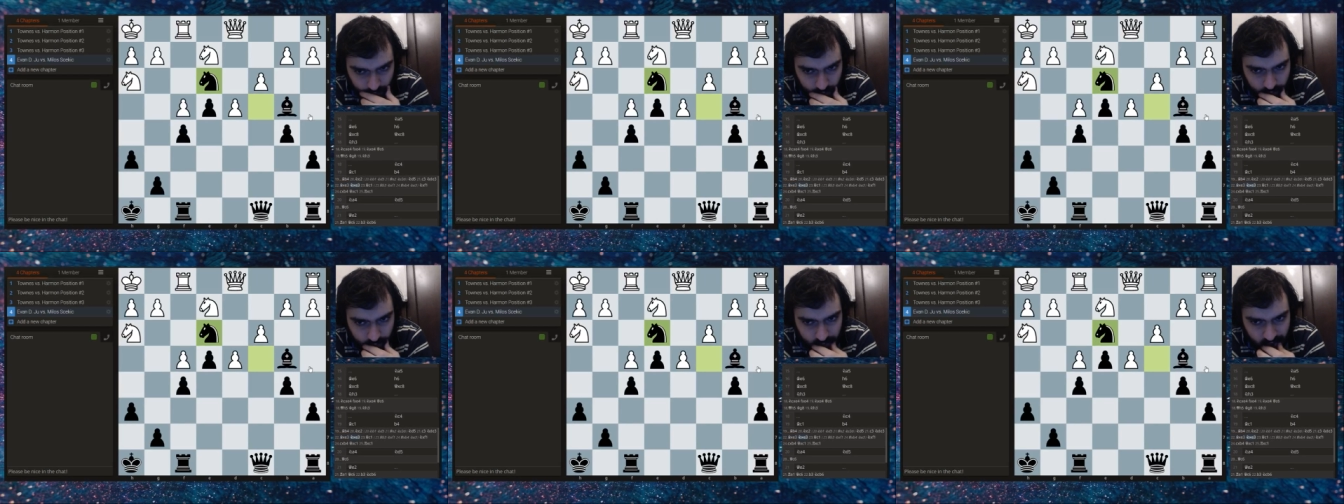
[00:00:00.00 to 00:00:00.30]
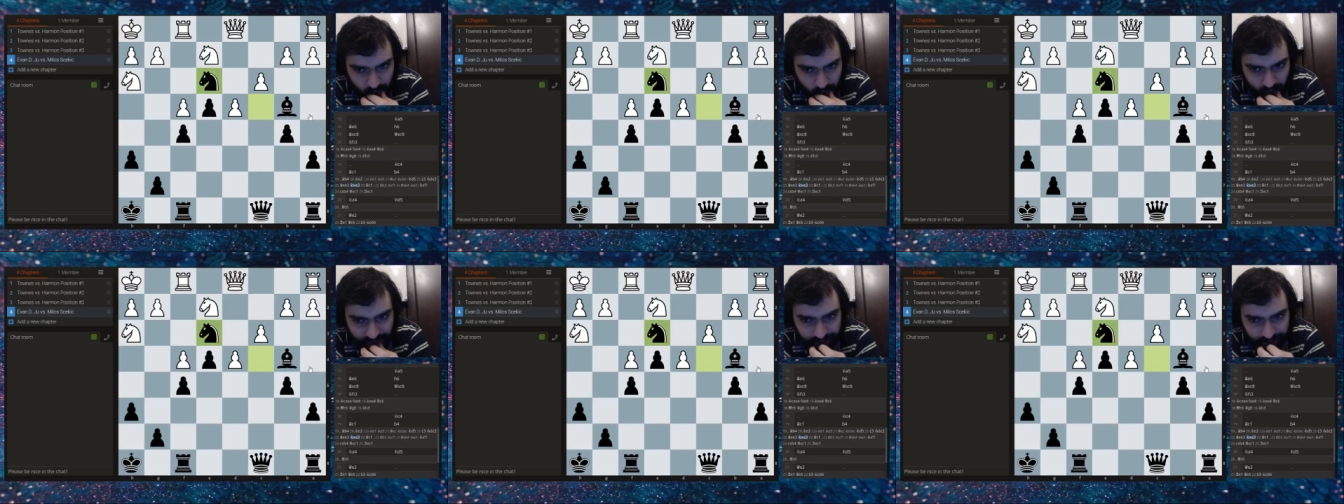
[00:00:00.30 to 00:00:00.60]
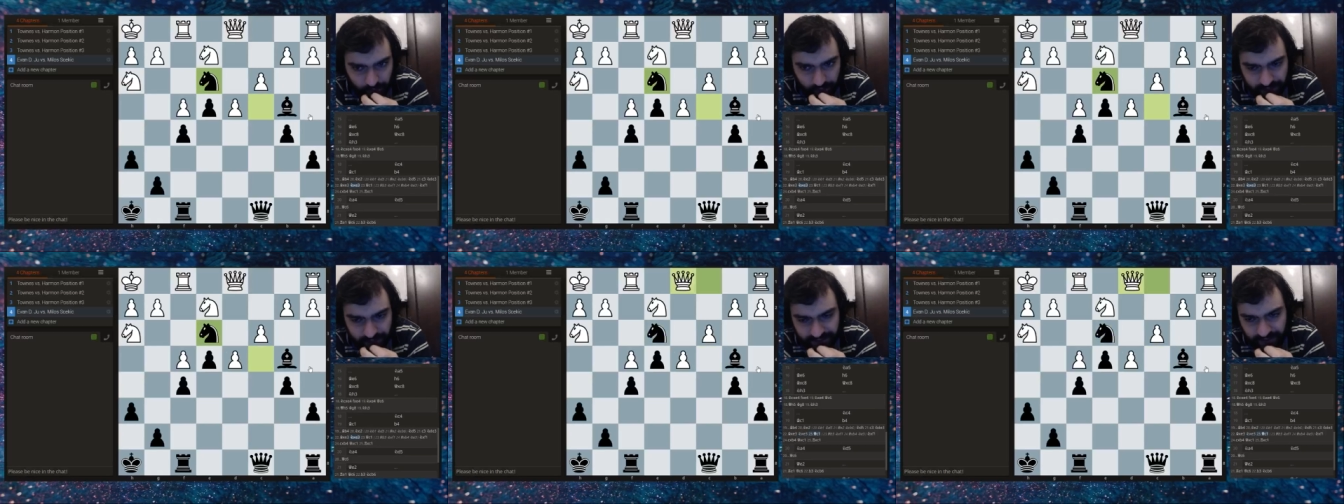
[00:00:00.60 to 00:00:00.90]
you have
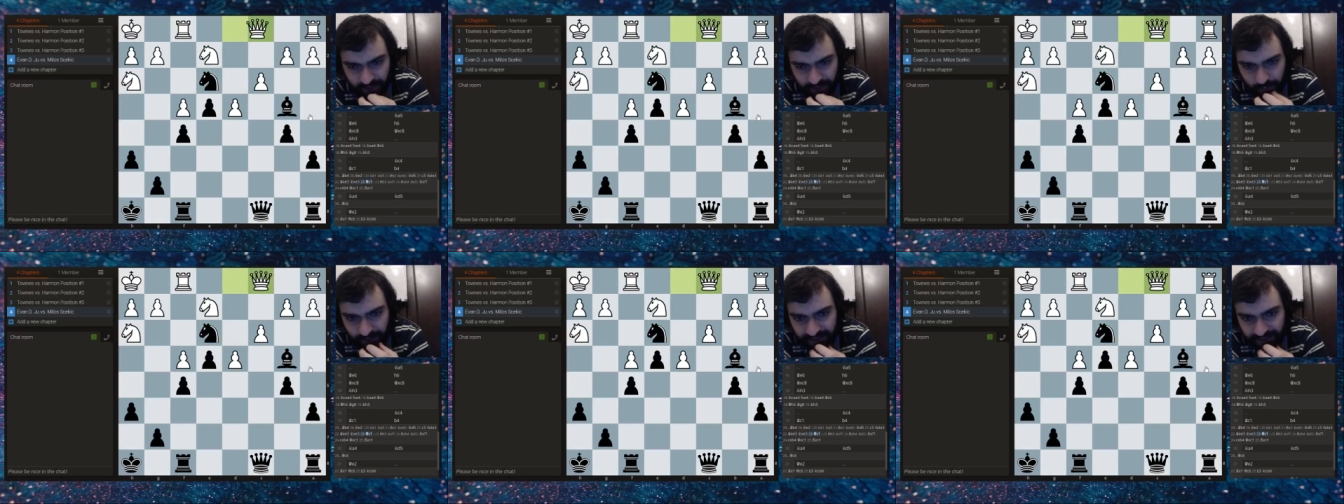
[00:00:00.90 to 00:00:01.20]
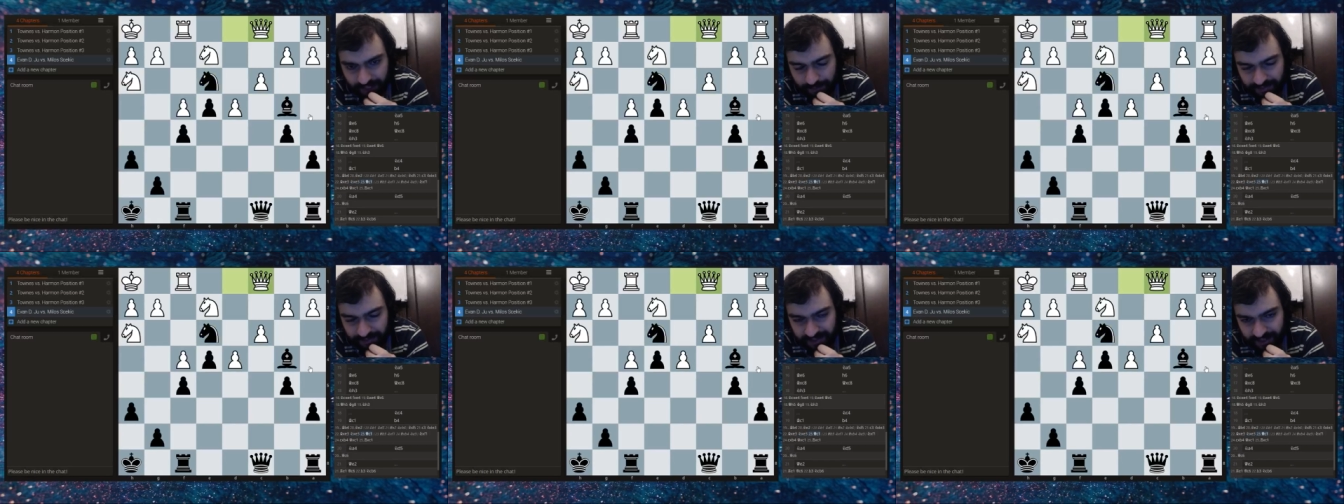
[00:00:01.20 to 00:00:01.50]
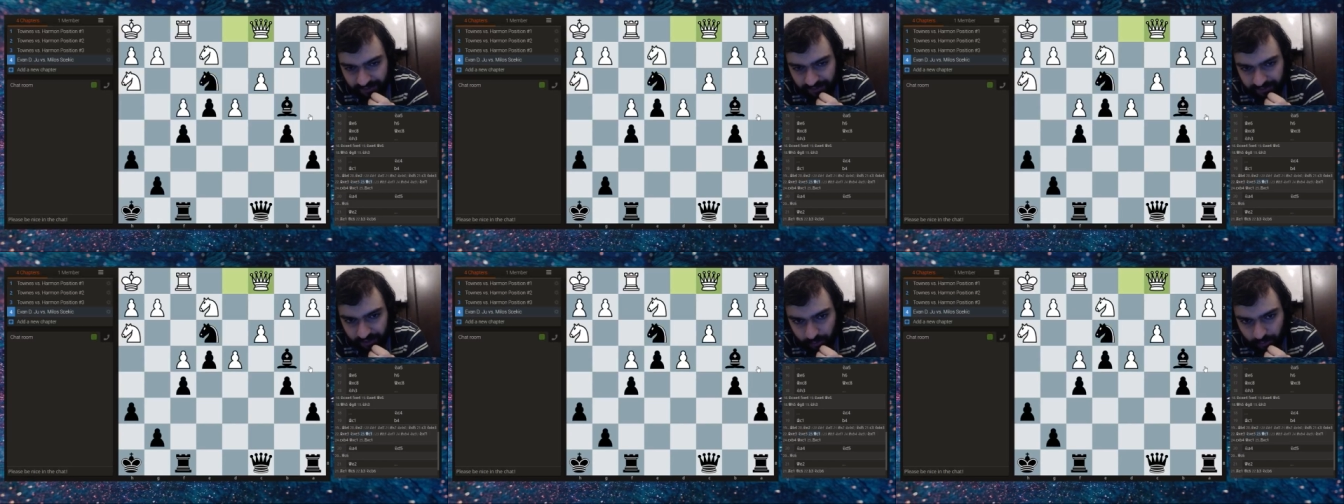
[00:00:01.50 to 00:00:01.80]
to consider what happens
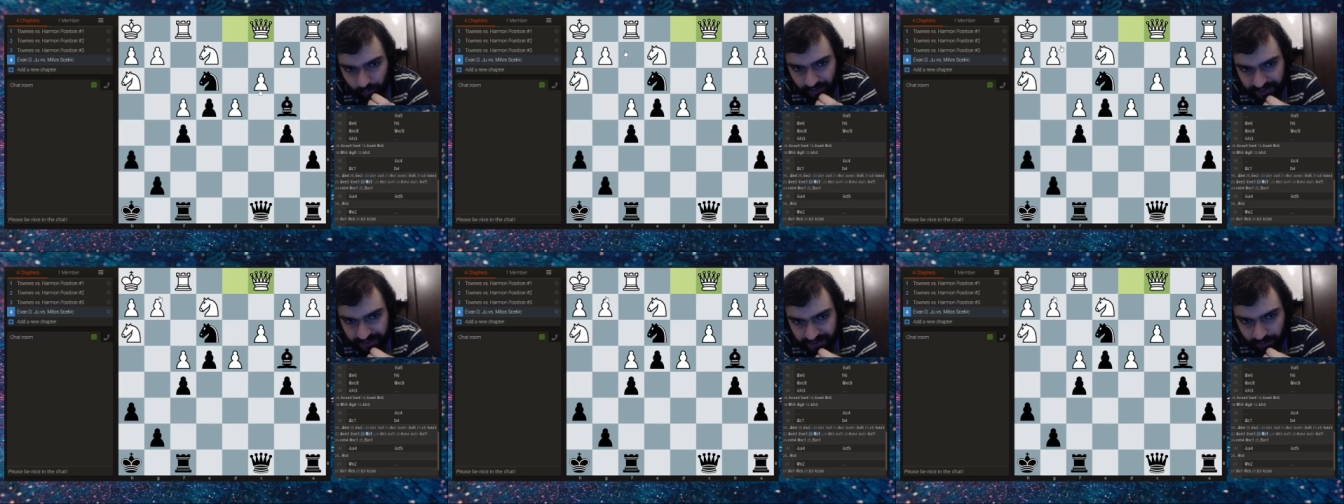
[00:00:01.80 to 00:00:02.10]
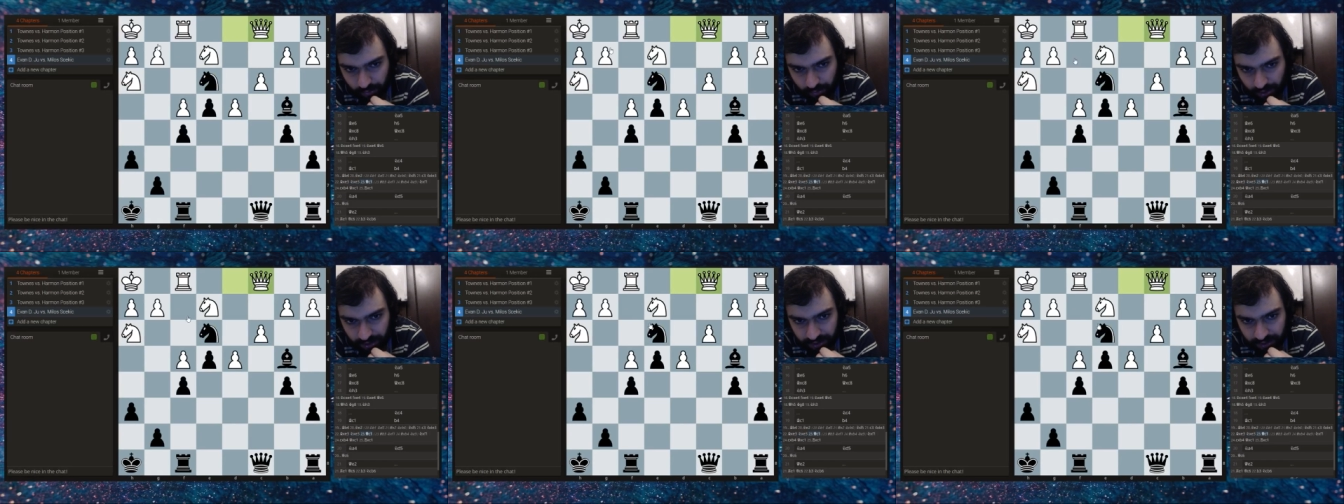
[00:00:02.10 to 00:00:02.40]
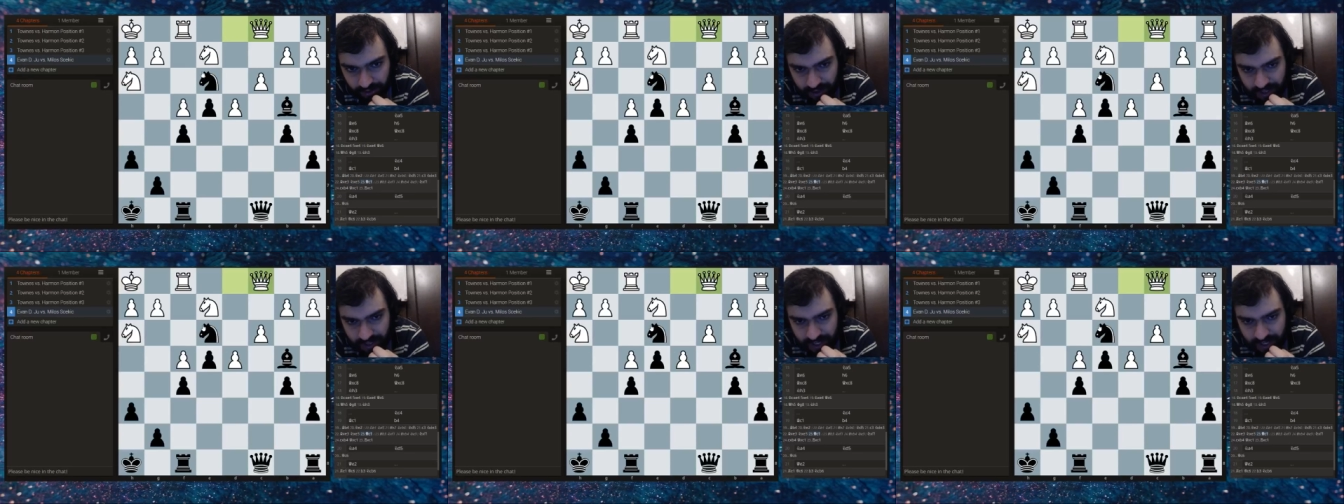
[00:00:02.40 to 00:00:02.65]
after queen c1,